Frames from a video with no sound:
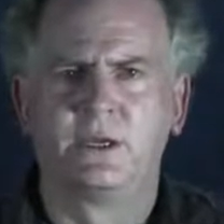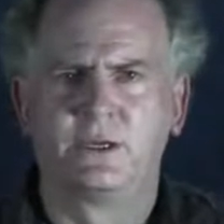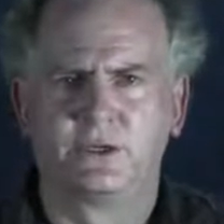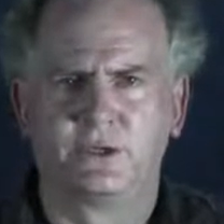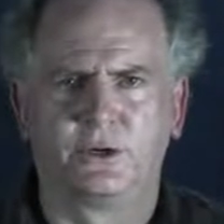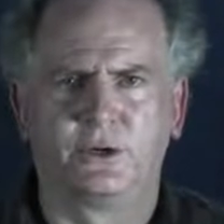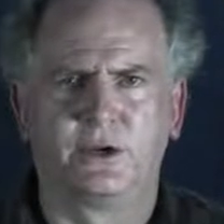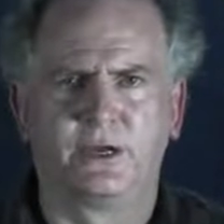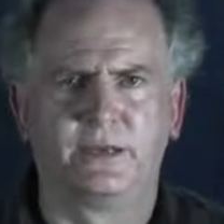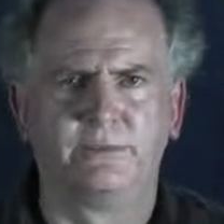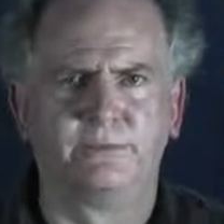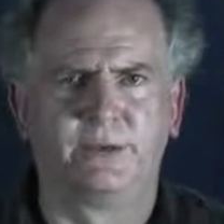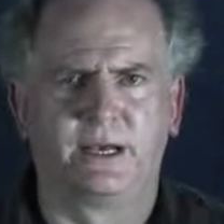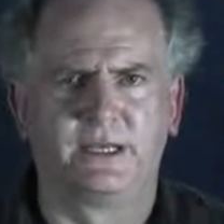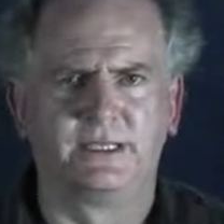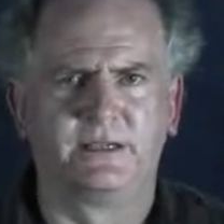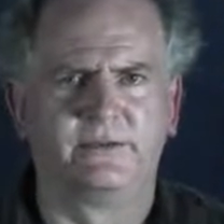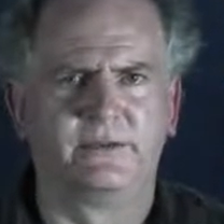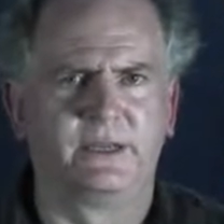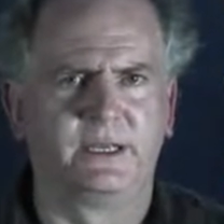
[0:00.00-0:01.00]
So go ahead and
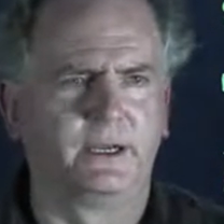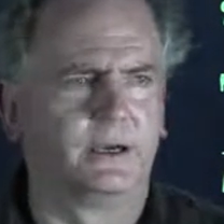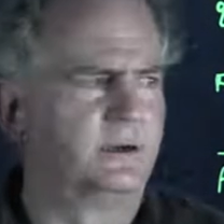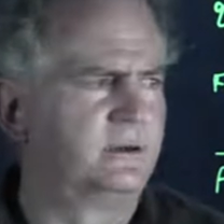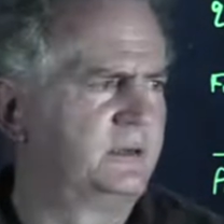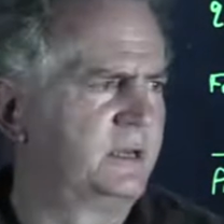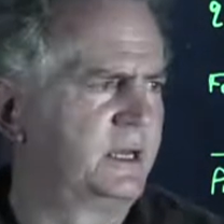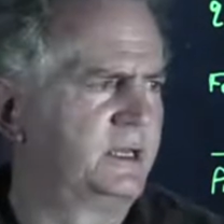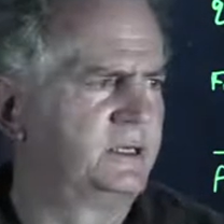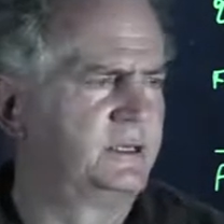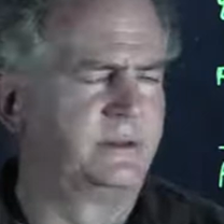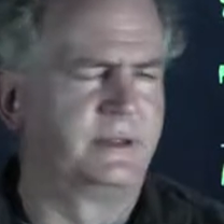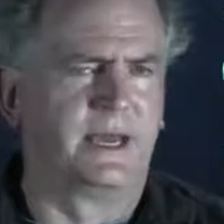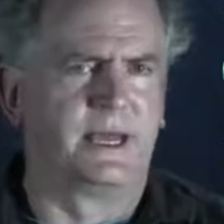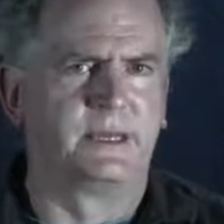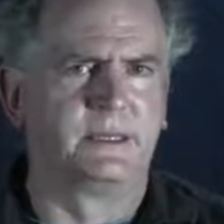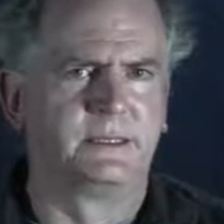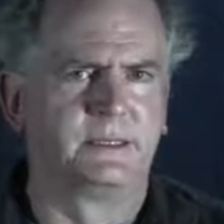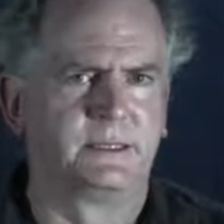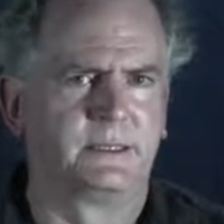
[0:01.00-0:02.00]
pause the video and do
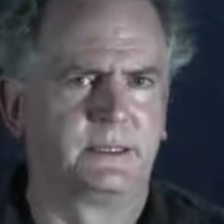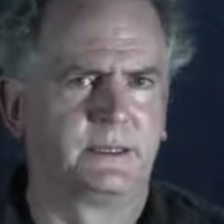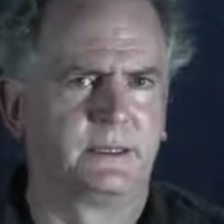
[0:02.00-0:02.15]
that.